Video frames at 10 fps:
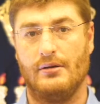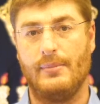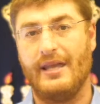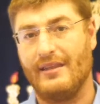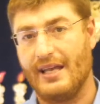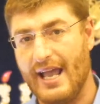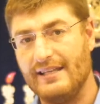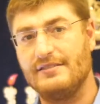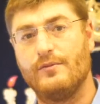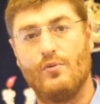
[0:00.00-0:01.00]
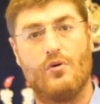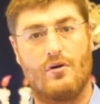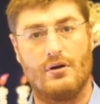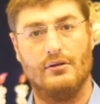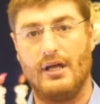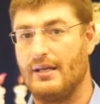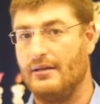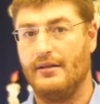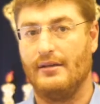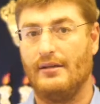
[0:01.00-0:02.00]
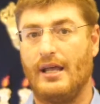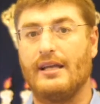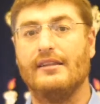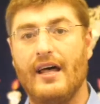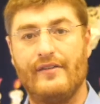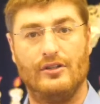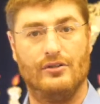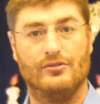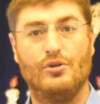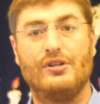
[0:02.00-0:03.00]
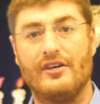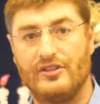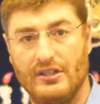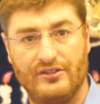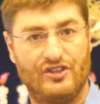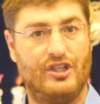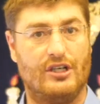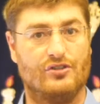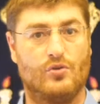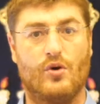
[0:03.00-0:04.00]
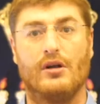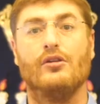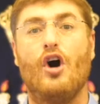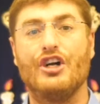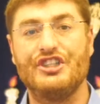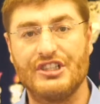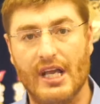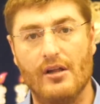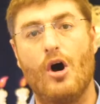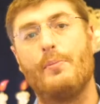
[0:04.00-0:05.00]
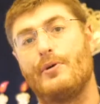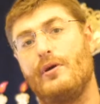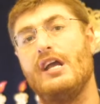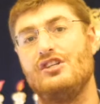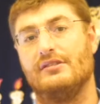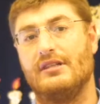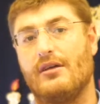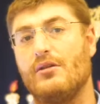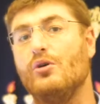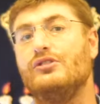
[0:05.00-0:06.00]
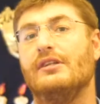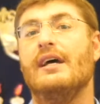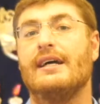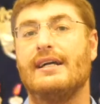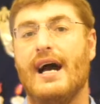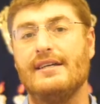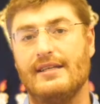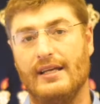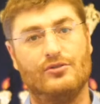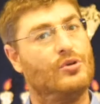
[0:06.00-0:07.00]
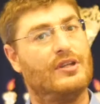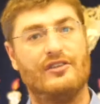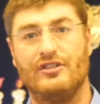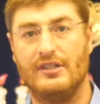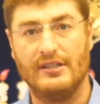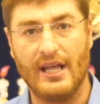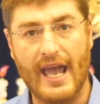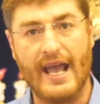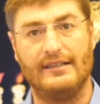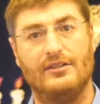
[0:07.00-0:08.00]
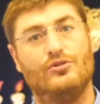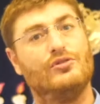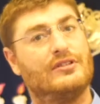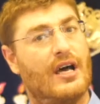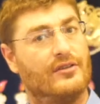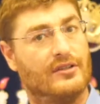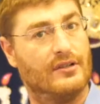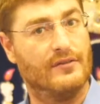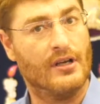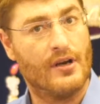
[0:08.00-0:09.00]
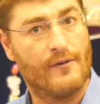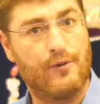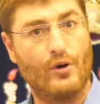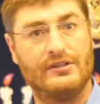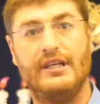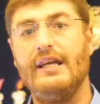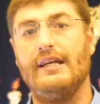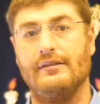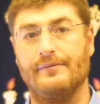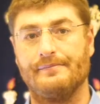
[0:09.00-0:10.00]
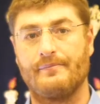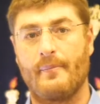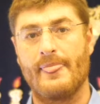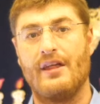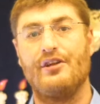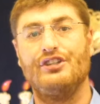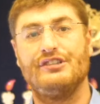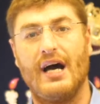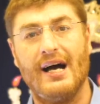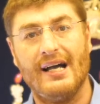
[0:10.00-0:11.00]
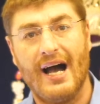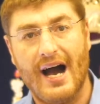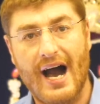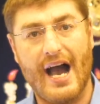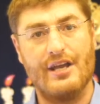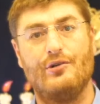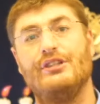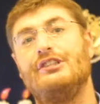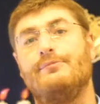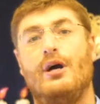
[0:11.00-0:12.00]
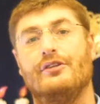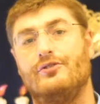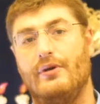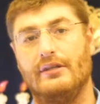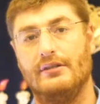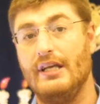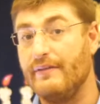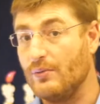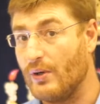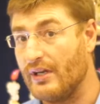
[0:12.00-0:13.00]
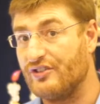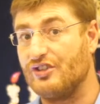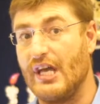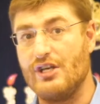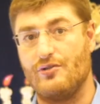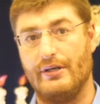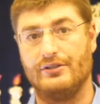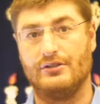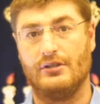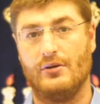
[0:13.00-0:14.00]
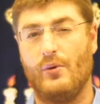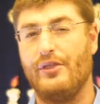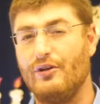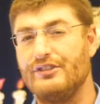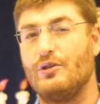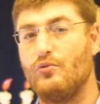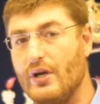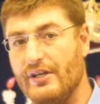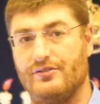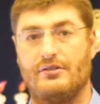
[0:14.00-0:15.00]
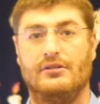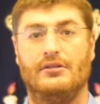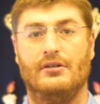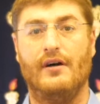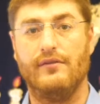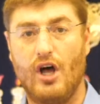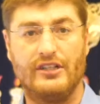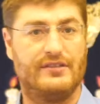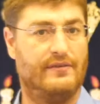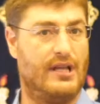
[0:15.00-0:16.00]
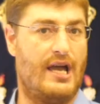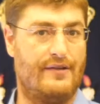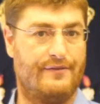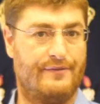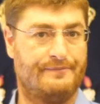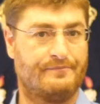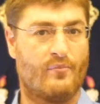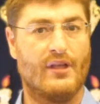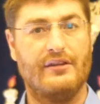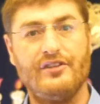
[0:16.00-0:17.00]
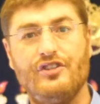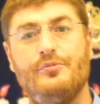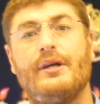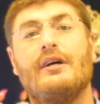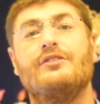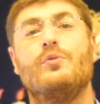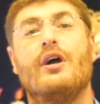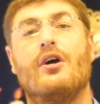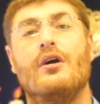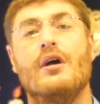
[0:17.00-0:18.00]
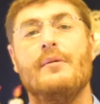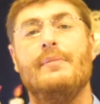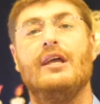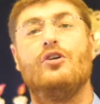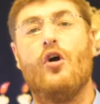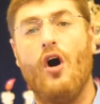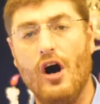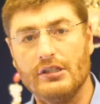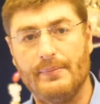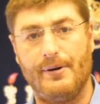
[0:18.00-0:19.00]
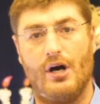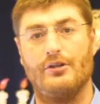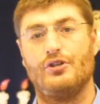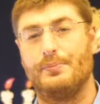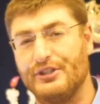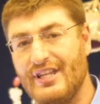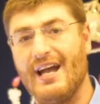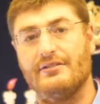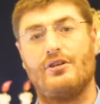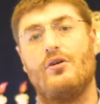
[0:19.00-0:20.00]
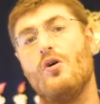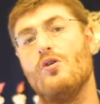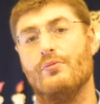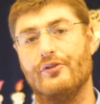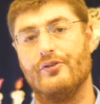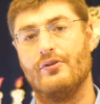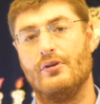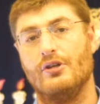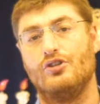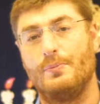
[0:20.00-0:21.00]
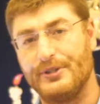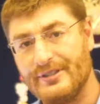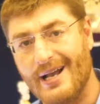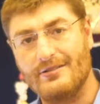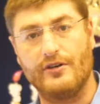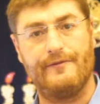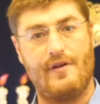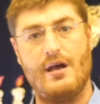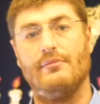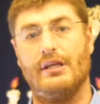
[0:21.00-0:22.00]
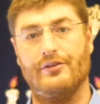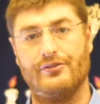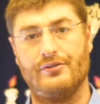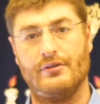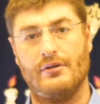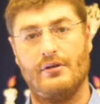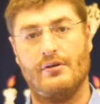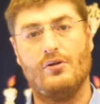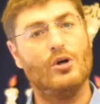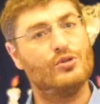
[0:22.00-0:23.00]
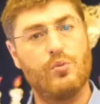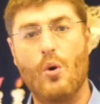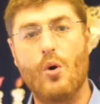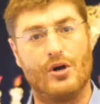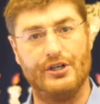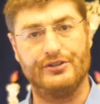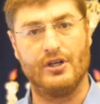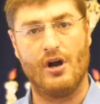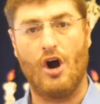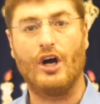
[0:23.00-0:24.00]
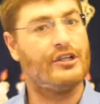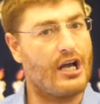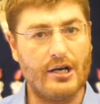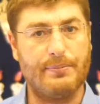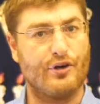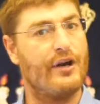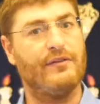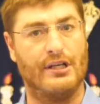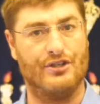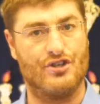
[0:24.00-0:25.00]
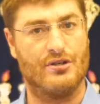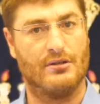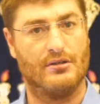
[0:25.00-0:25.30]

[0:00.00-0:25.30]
But in the case of war, like in Lebanon, 2006, or large-scale operations like those in Gaza in 2008 and 2014, there is a higher response rate, even when it's dangerous, when there is a risk of loss of life. This is because we are being called upon to protect our homes, to protect our families. Those wars are not a privilege.